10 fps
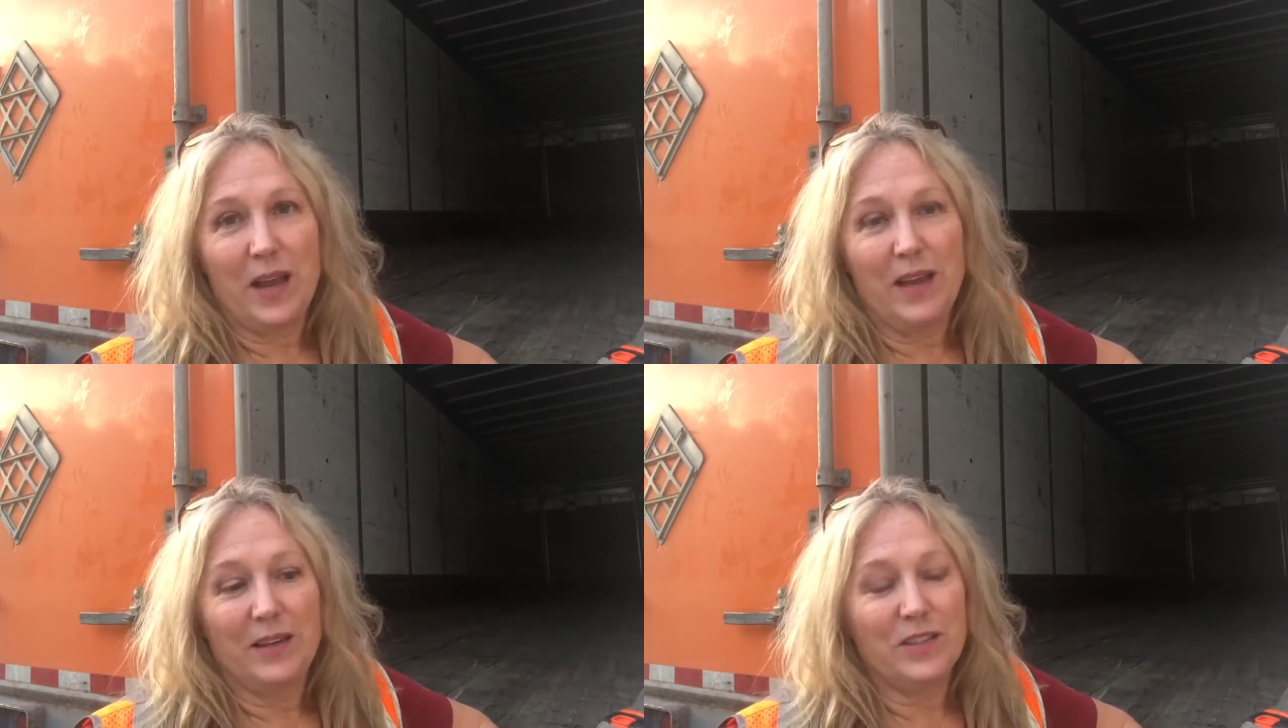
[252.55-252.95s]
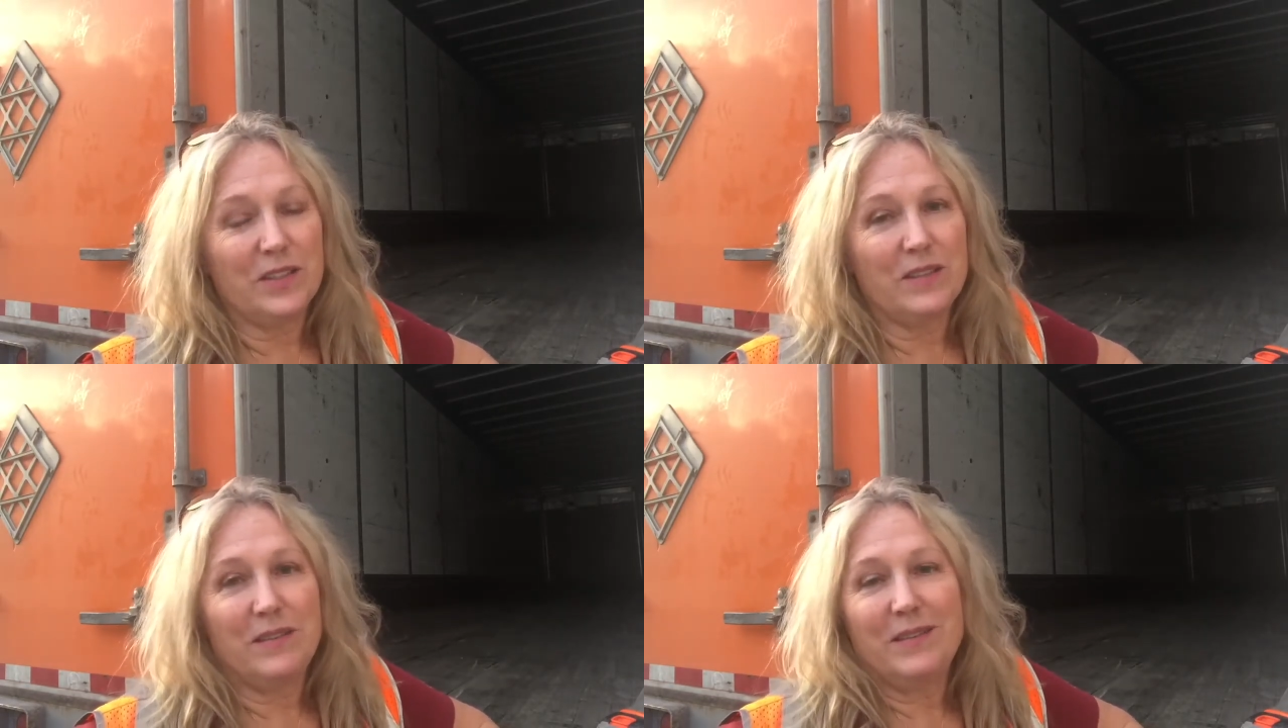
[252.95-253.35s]
It
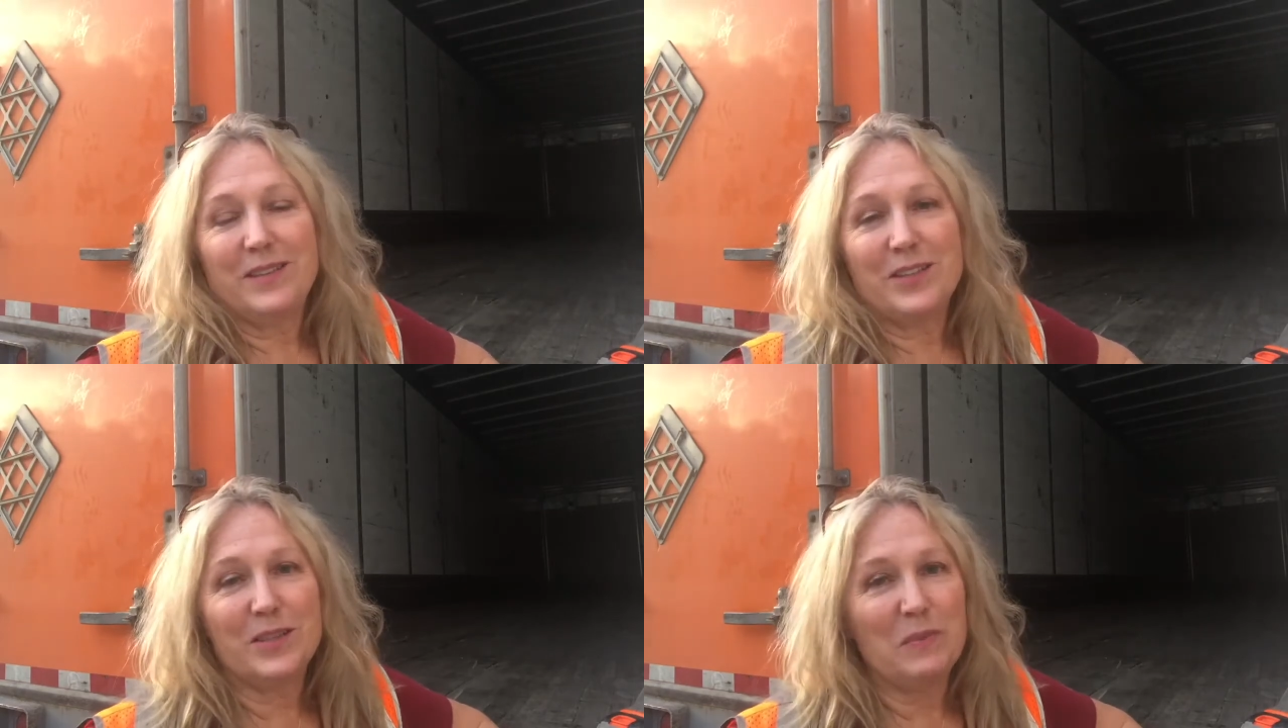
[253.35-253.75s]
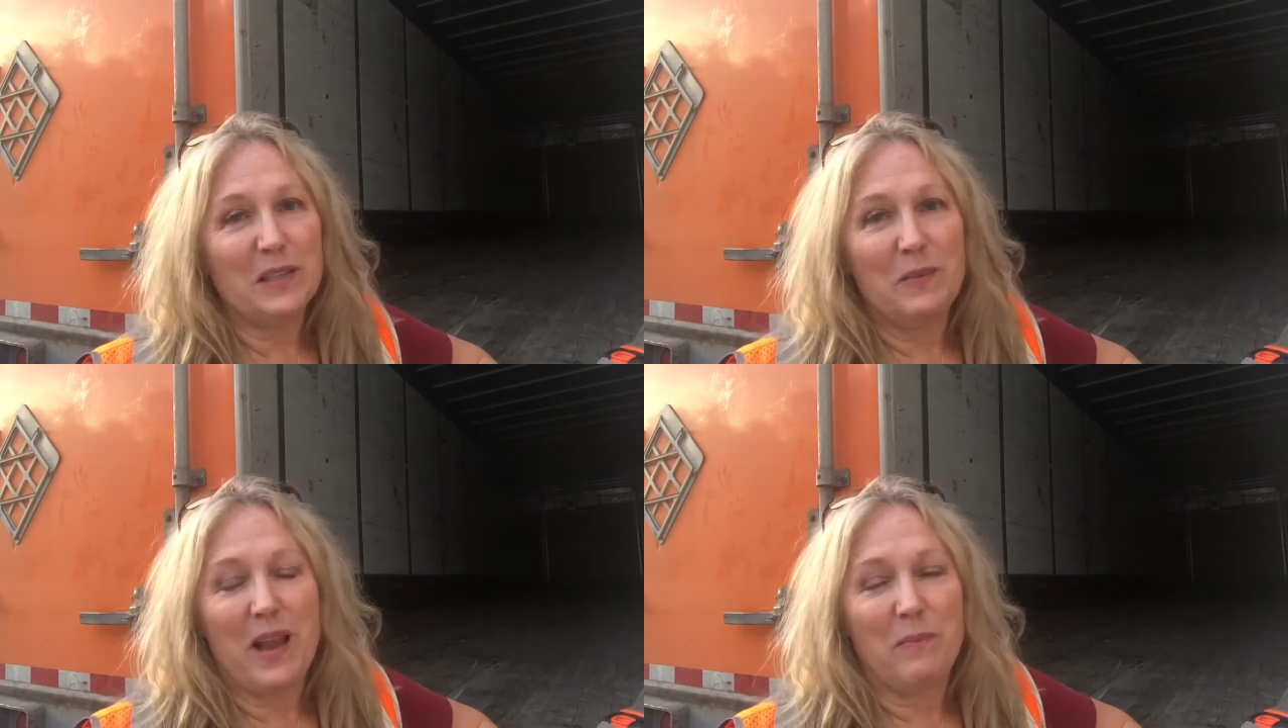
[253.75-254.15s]
just
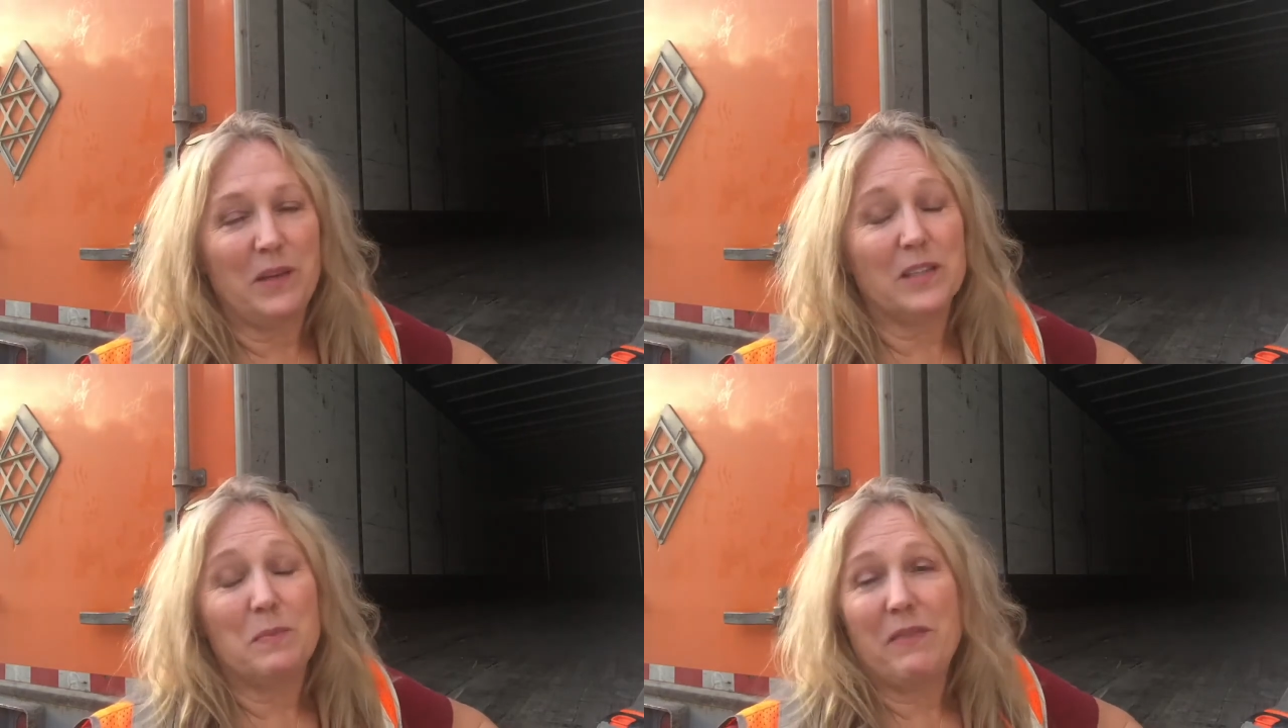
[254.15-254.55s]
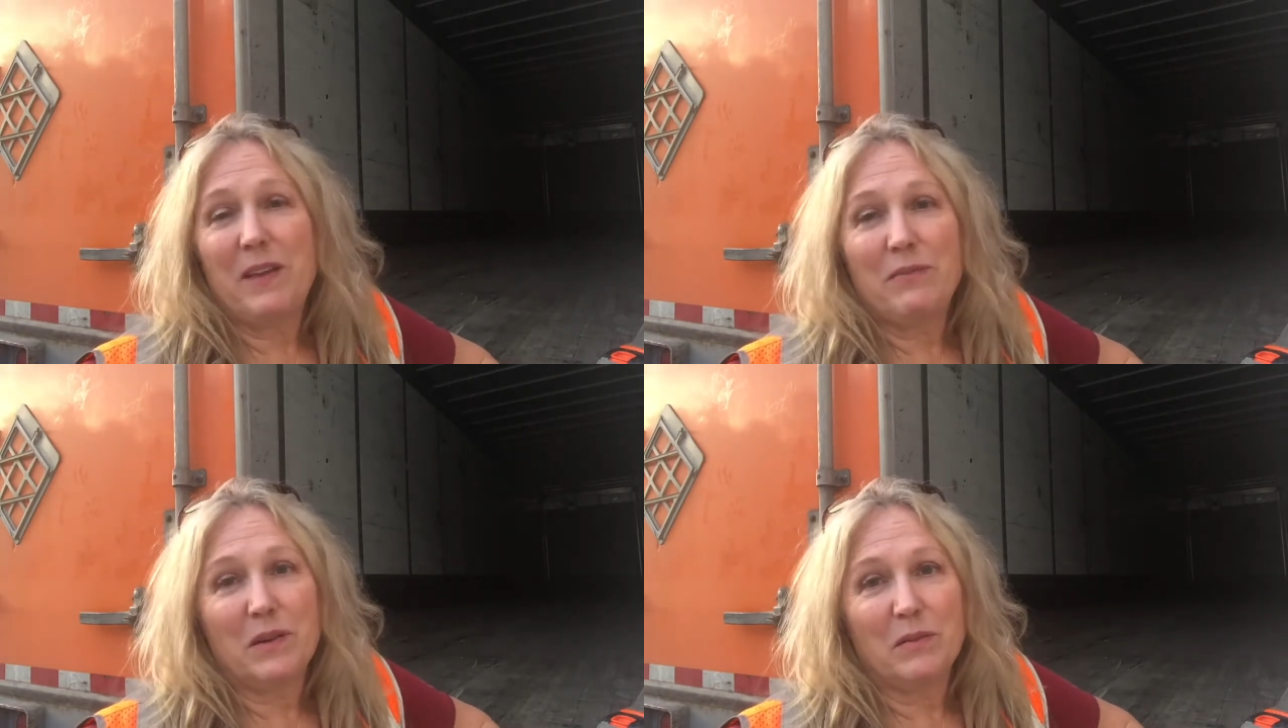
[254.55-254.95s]
makes me happy. It's my
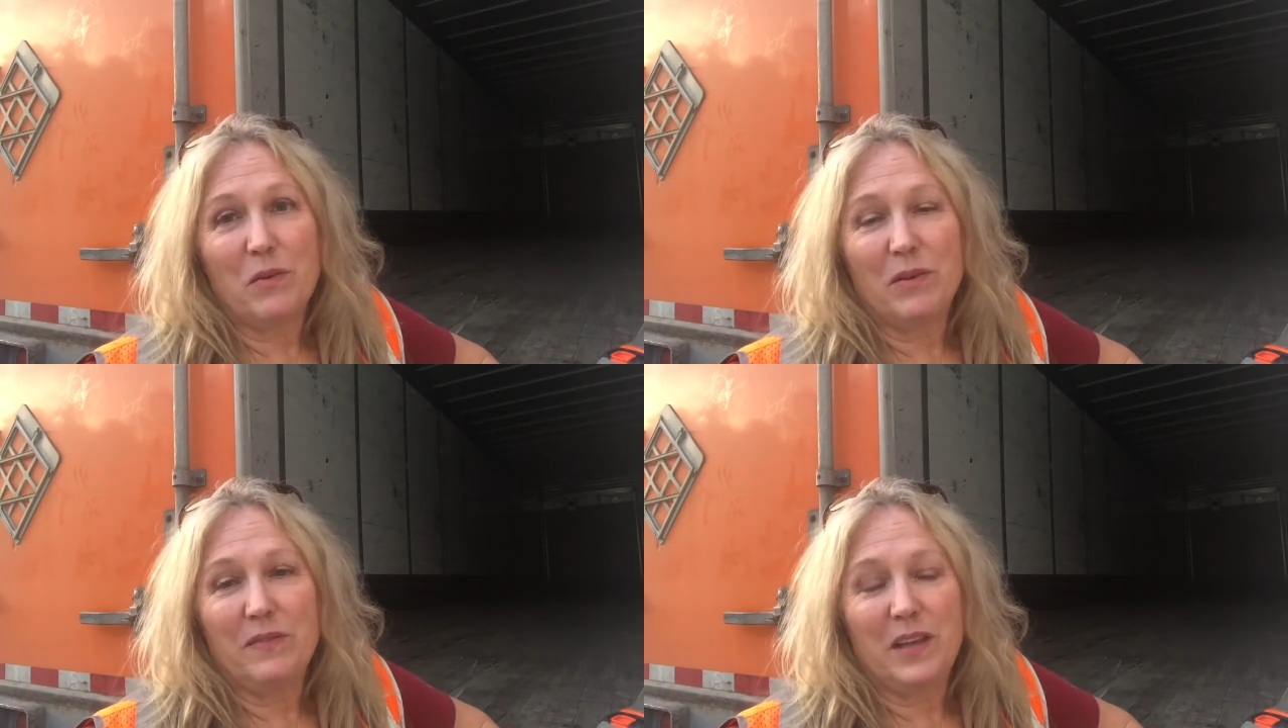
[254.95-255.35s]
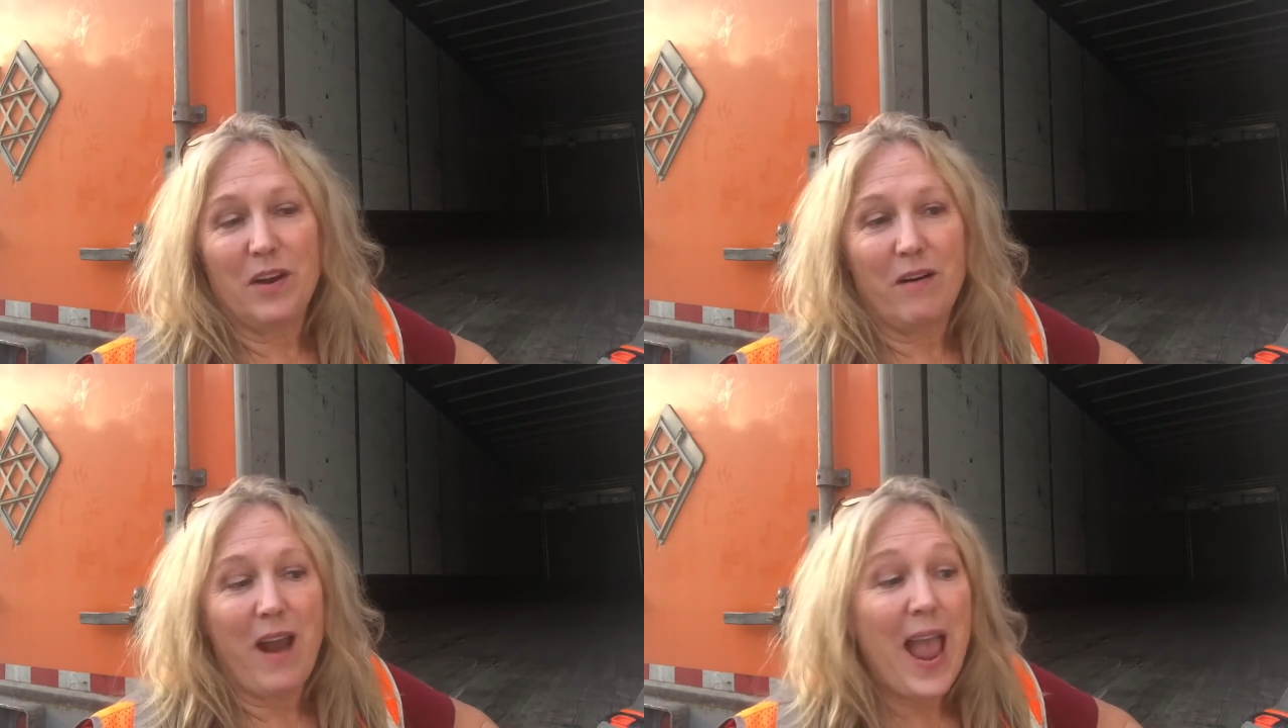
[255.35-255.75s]
favorite load of the
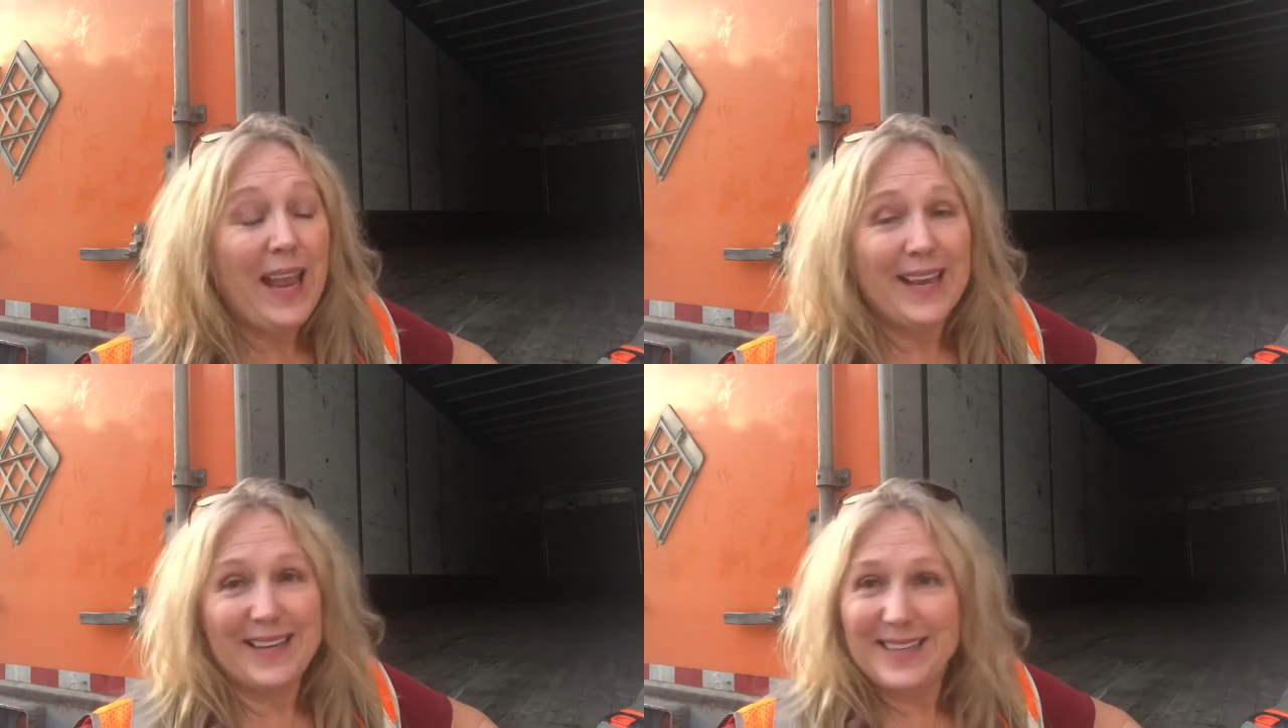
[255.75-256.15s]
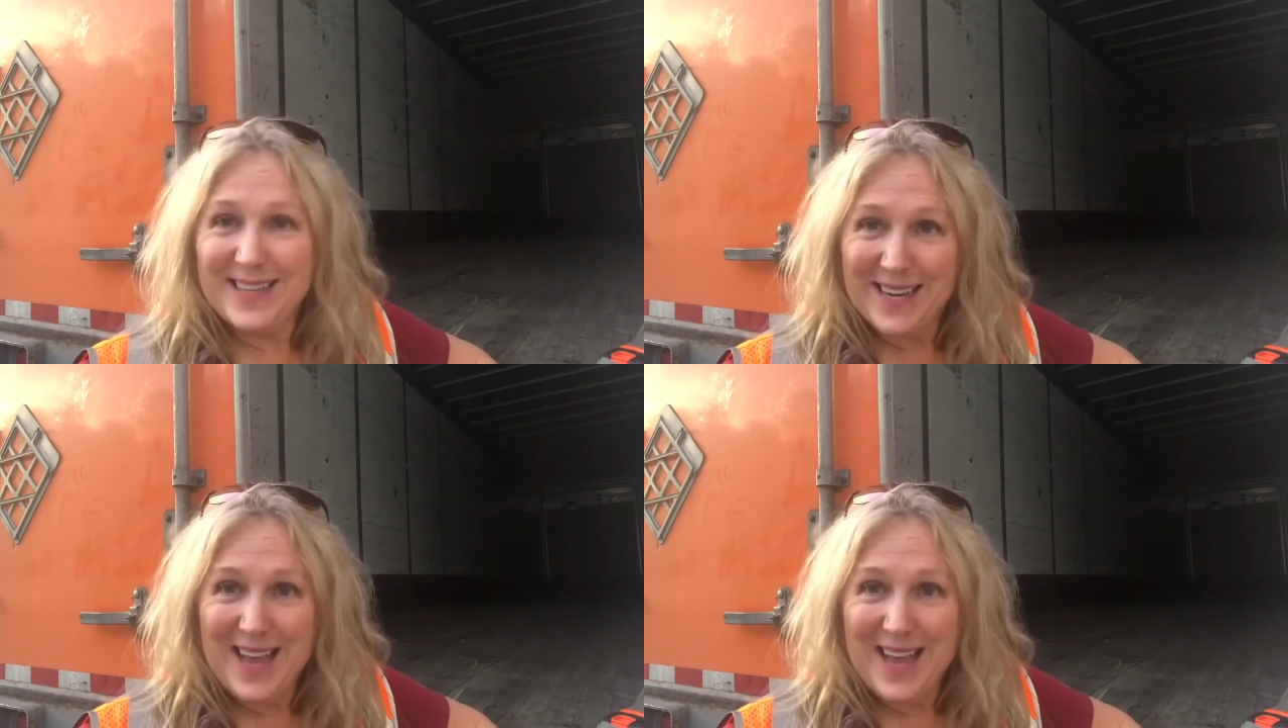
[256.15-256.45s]
year. And